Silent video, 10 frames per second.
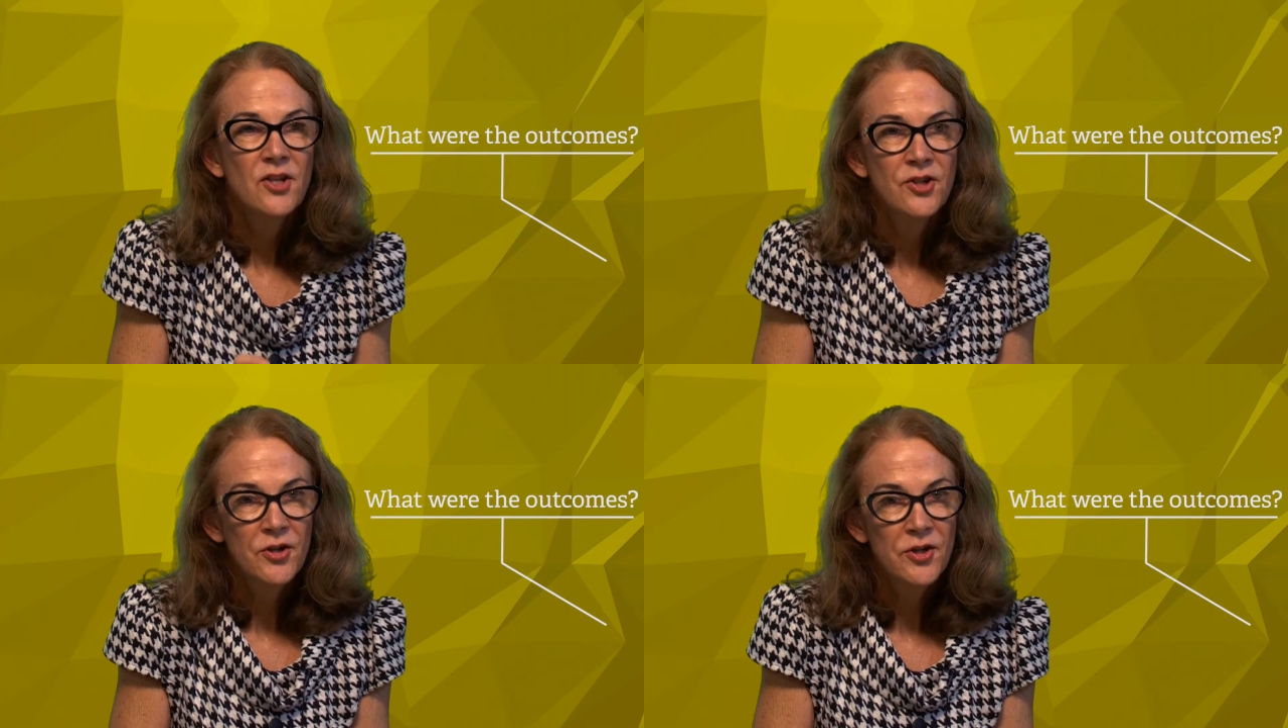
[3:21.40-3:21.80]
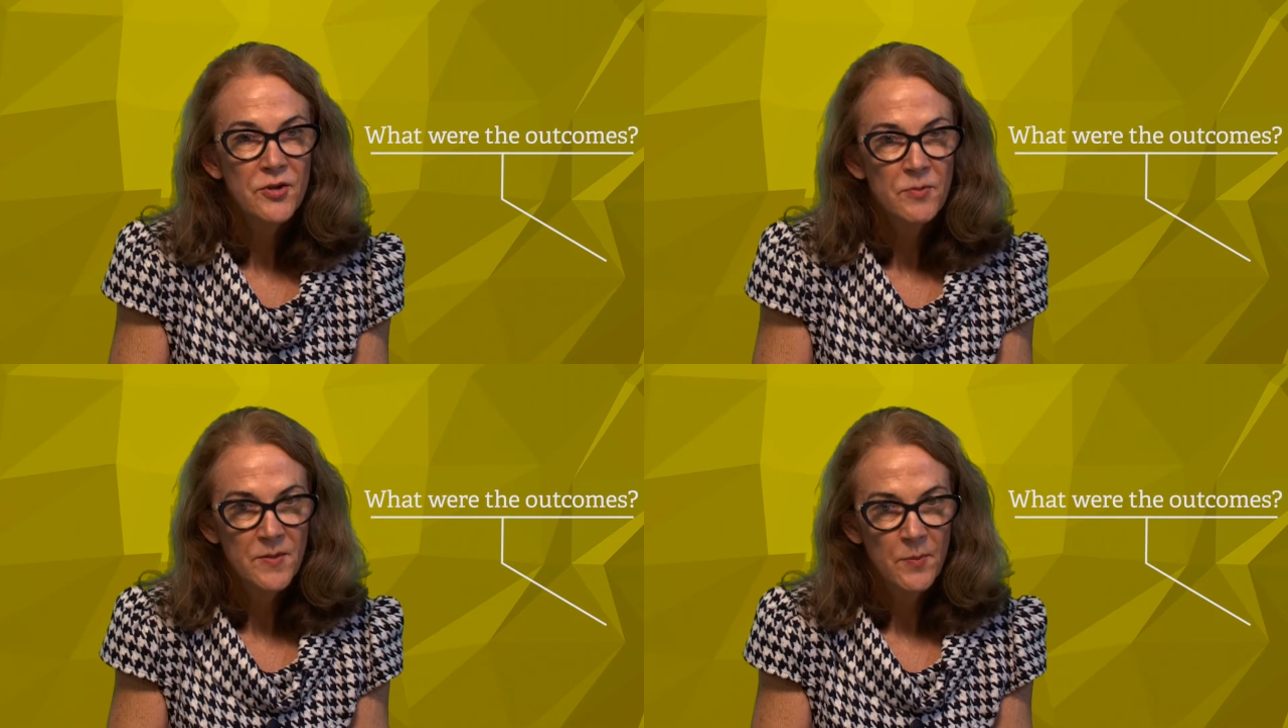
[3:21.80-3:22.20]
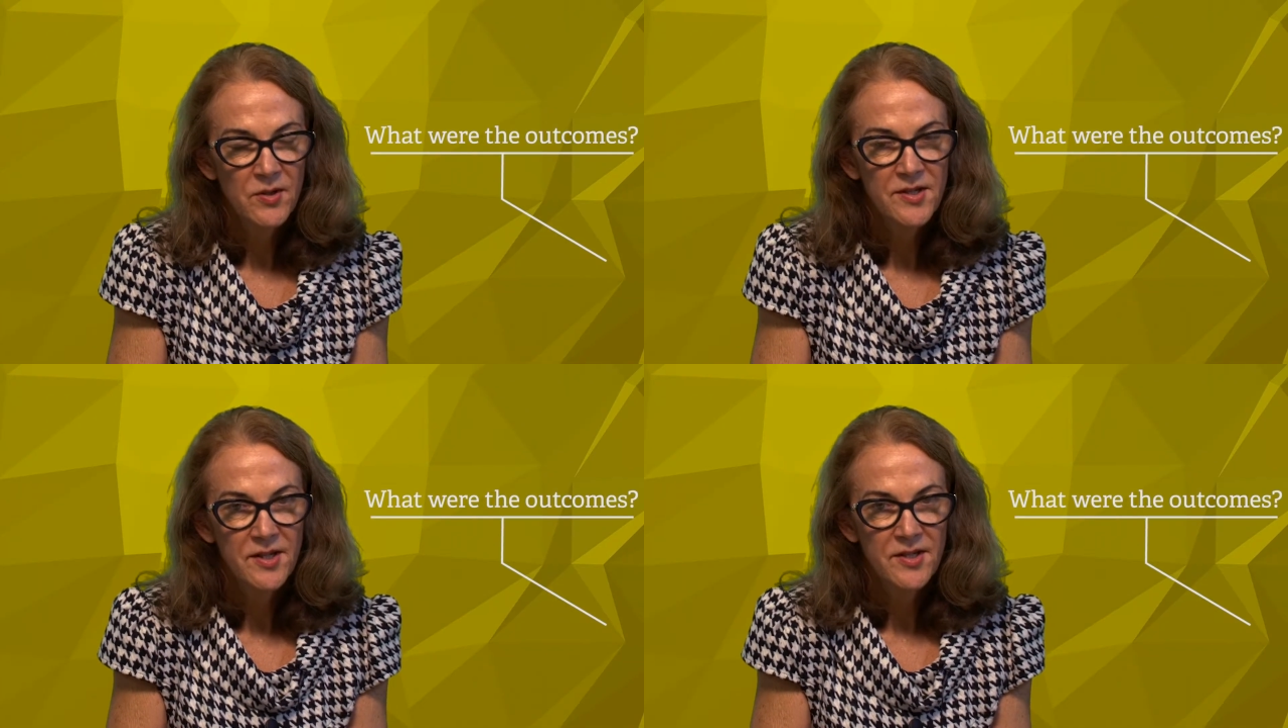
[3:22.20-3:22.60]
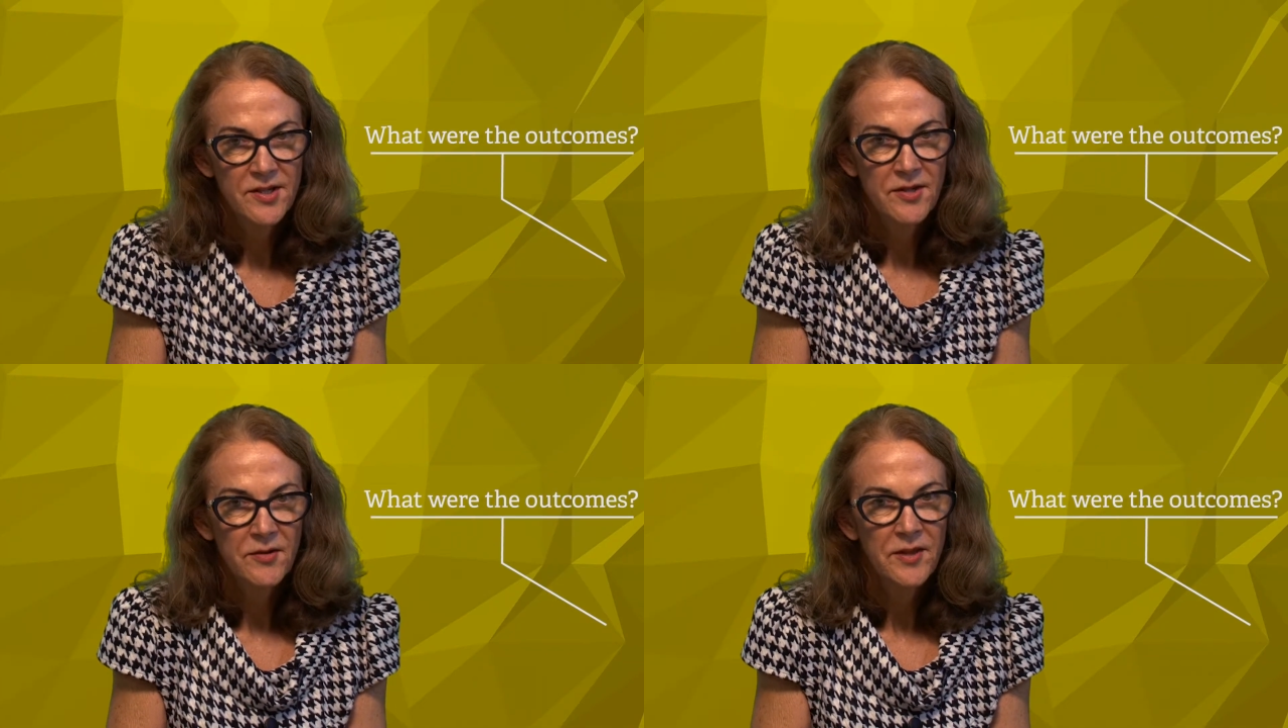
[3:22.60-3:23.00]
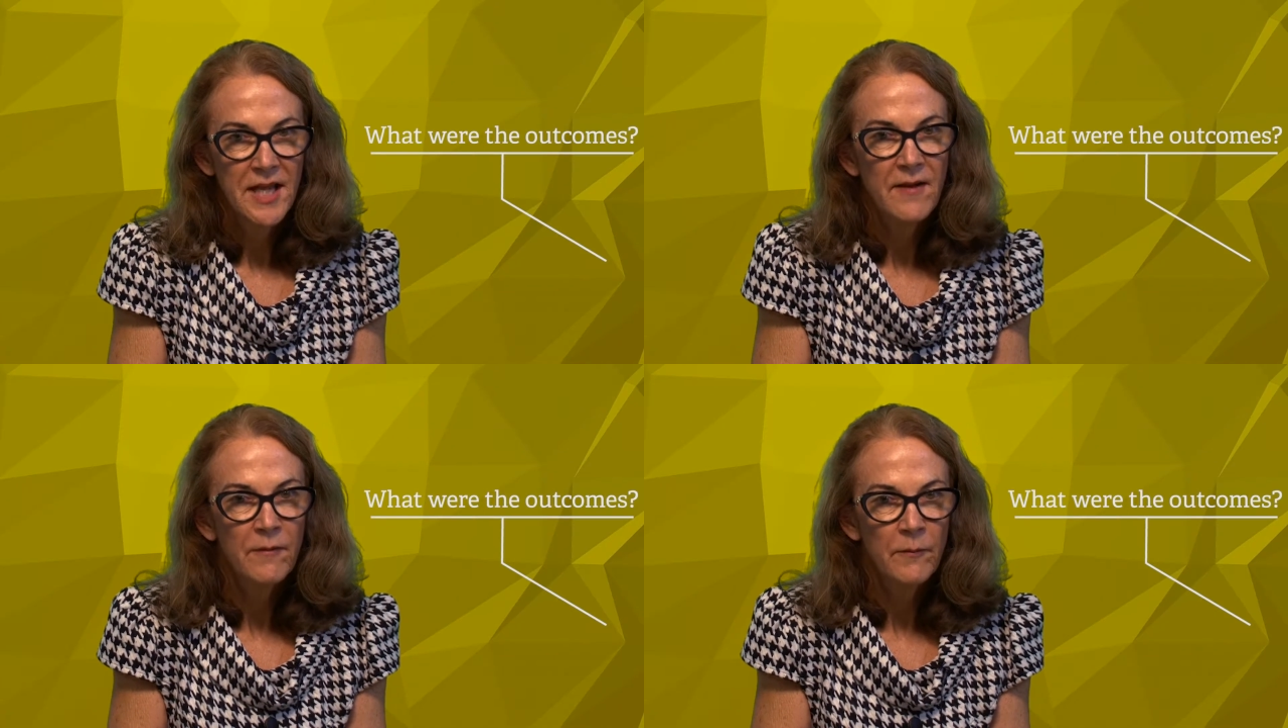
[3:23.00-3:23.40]
Students' responses to
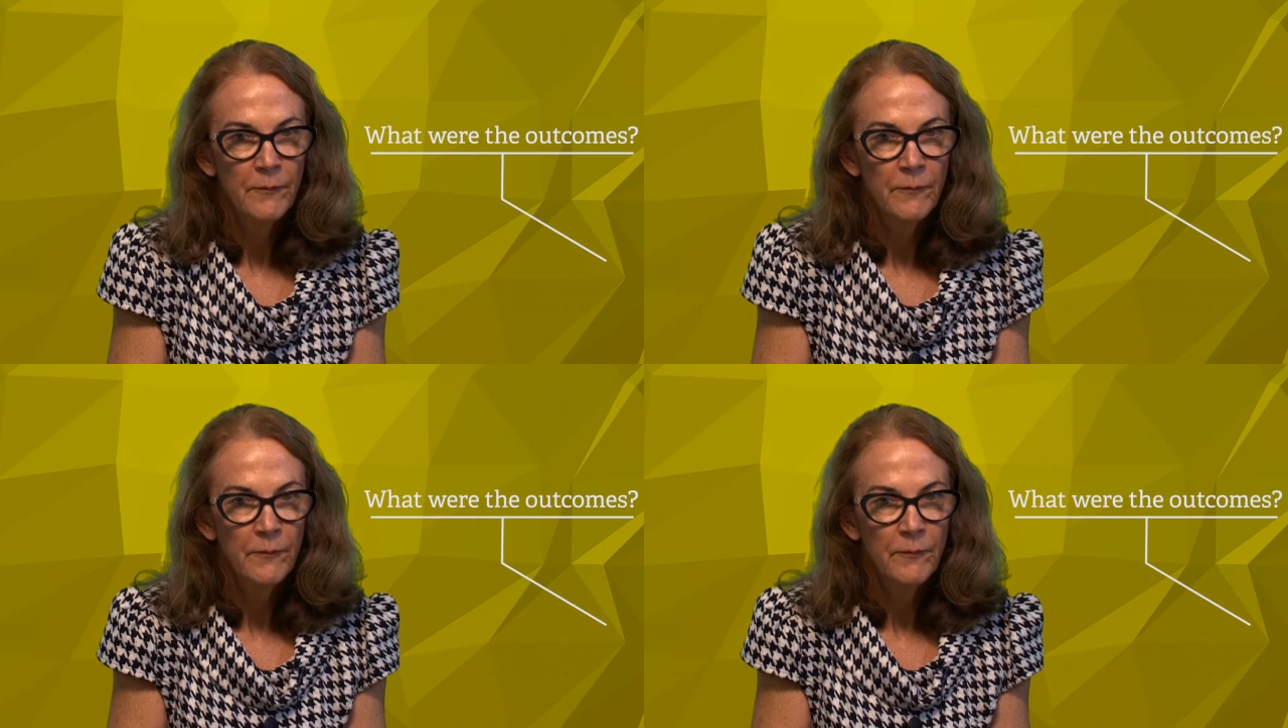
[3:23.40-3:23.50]
the